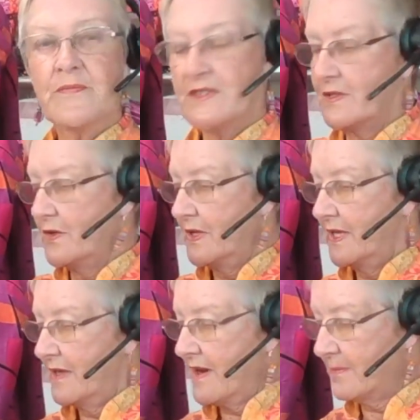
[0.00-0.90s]
So
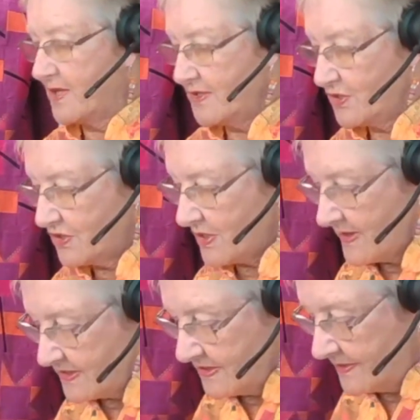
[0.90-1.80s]
here I'm going to show it to